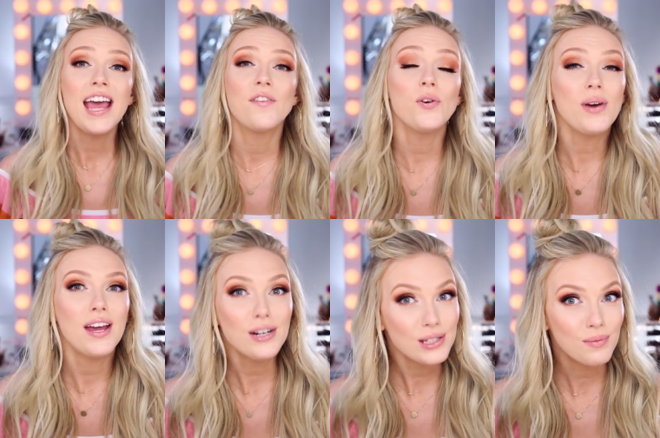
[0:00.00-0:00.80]
If you
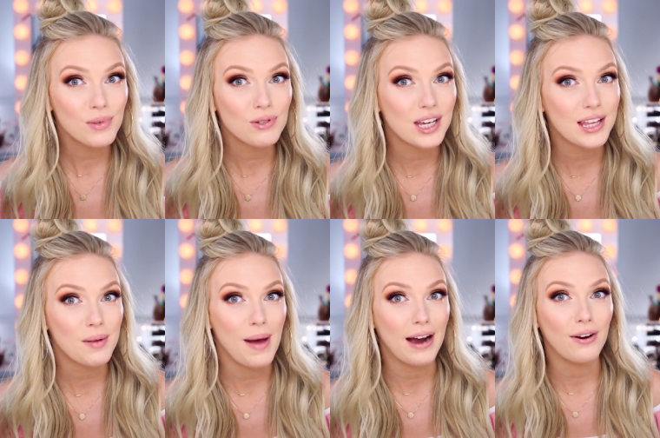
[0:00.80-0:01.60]
hear some music in
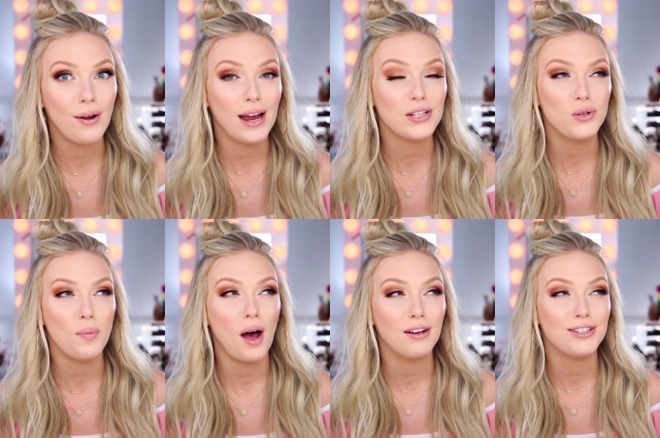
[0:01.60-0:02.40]
the background, I do
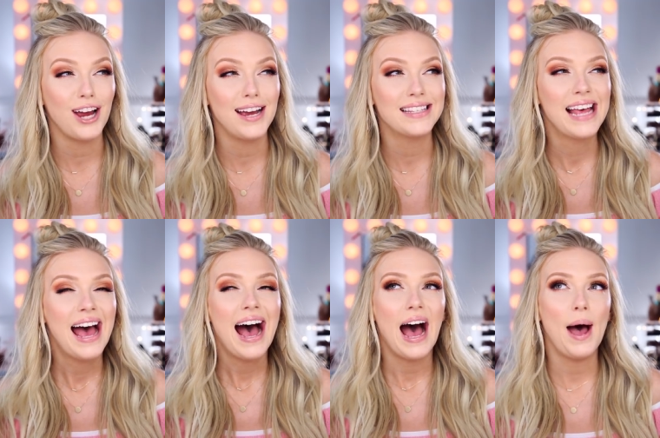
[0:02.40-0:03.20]
apologize.
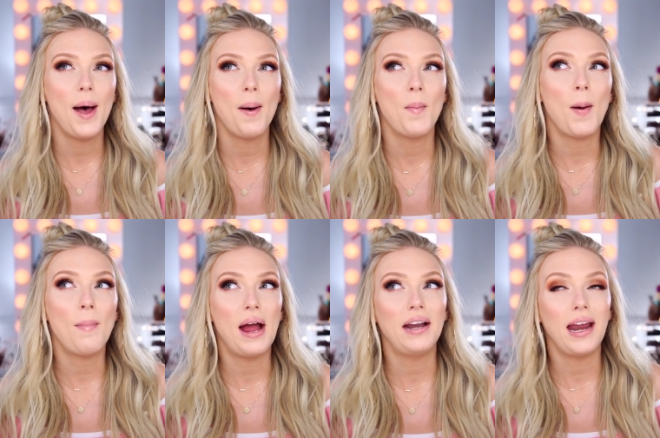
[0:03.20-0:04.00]
Um,
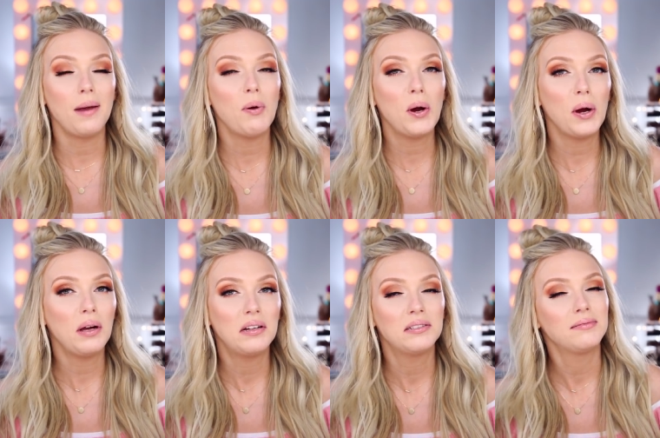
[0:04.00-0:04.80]
my neighbor
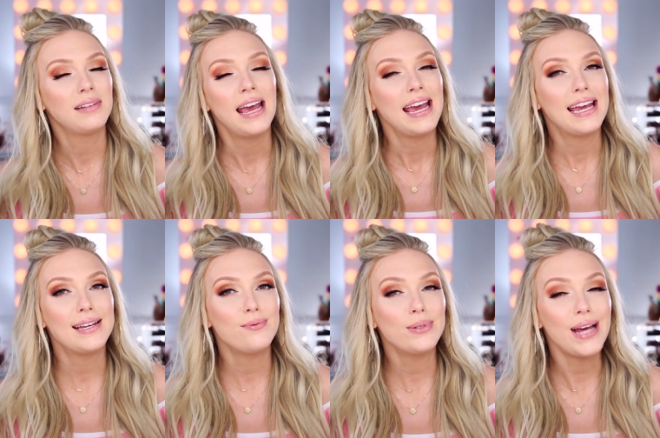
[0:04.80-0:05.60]

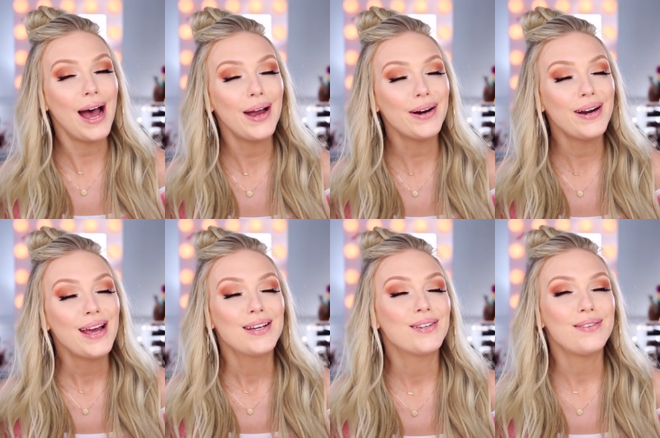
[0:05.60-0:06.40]
He's retired,
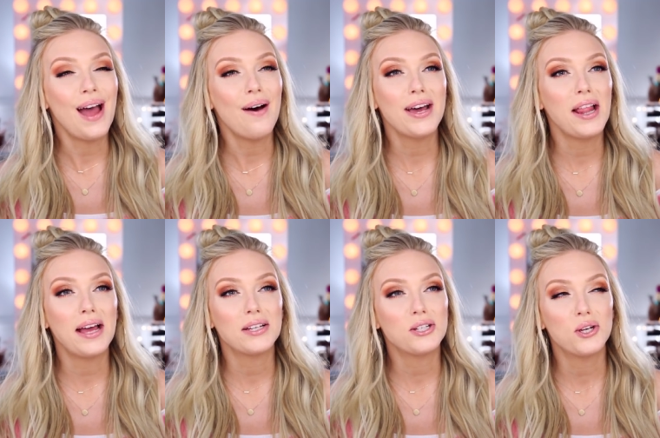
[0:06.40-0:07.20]
so now he
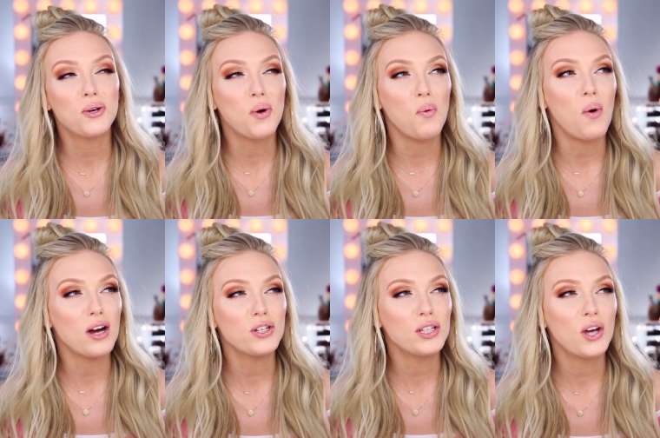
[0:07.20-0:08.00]
likes to
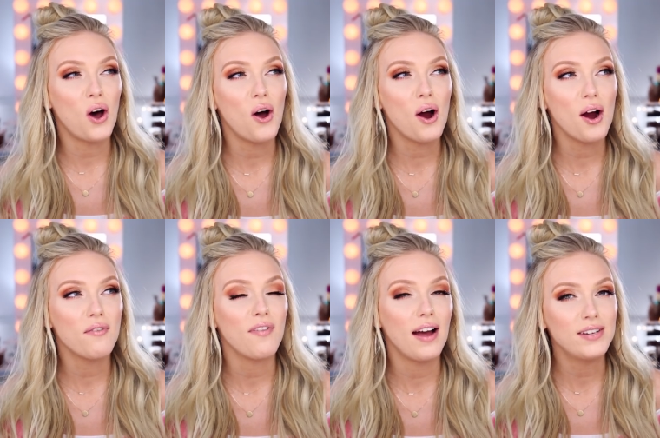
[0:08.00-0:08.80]
wash his
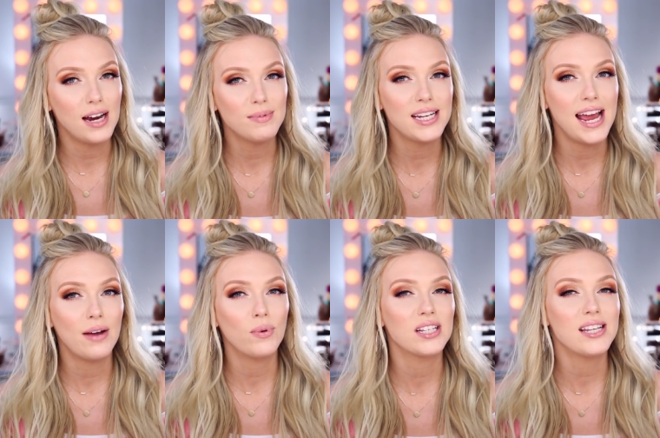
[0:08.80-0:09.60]
car five times a day,
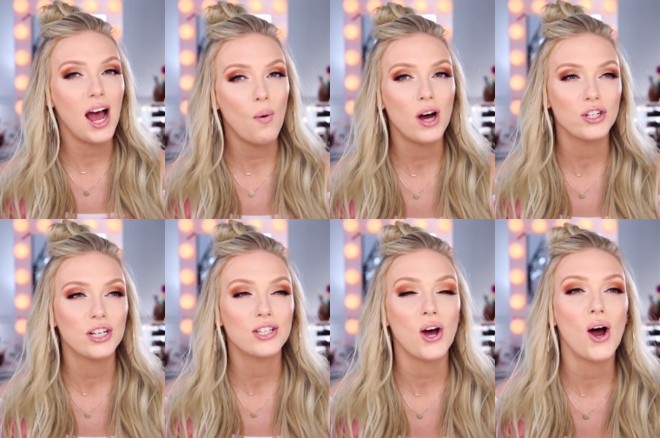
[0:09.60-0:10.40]
and when he's not
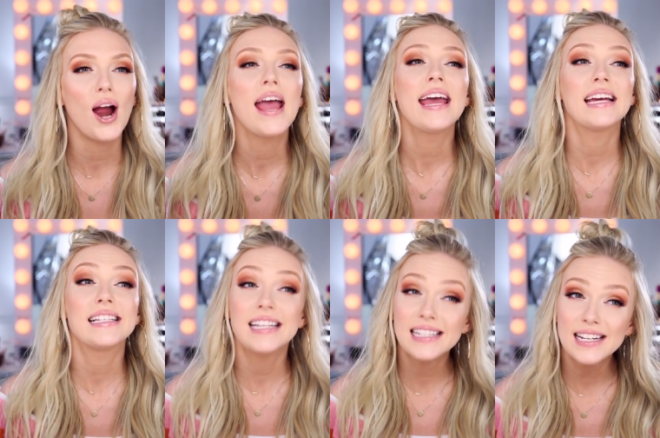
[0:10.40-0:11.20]
washing his car, he
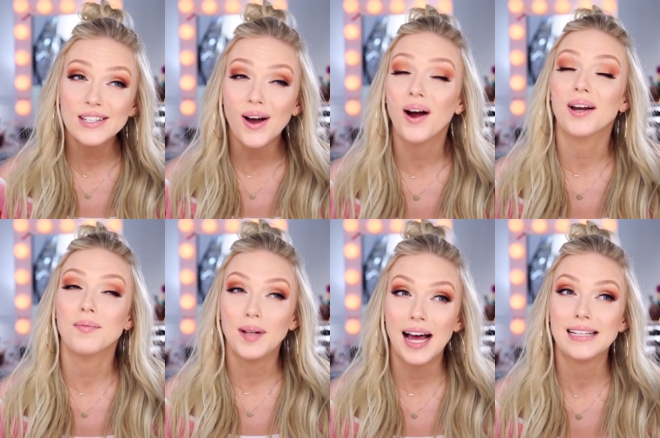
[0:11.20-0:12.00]
sits in his car and
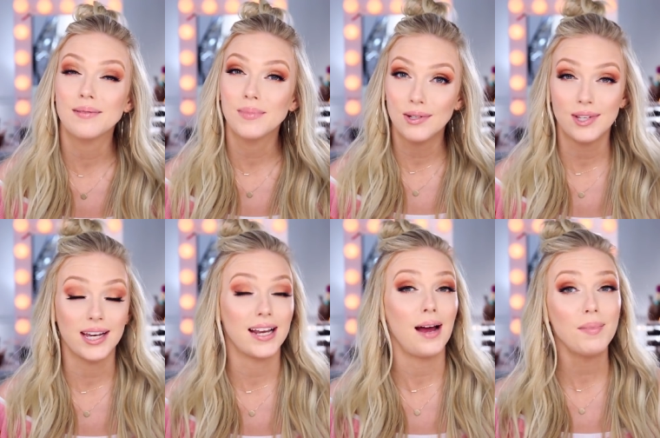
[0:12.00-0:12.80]
he blasts
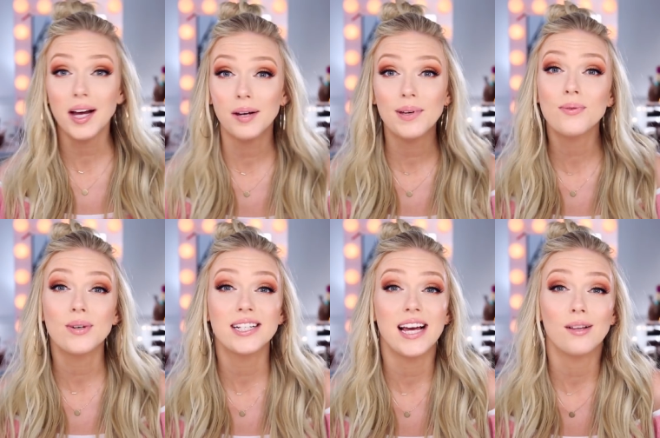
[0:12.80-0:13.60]
music, and I'm not going to be the
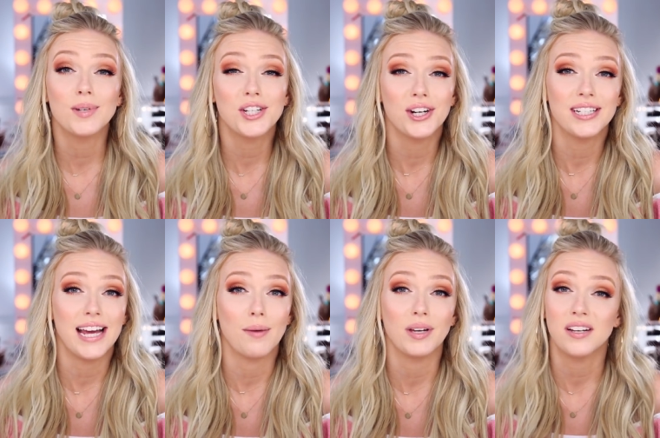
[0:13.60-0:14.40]
one to tell him to turn it
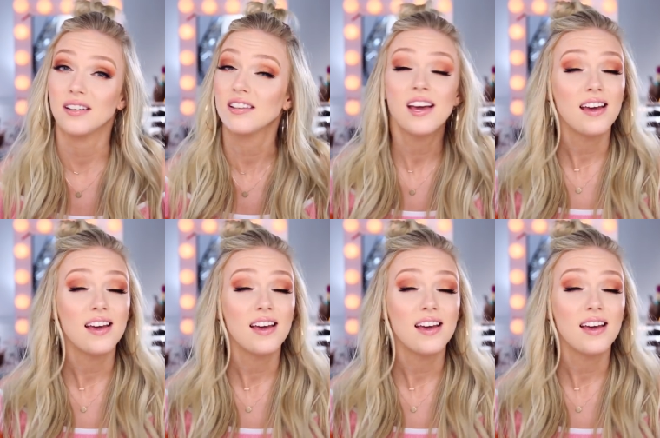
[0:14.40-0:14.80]
down because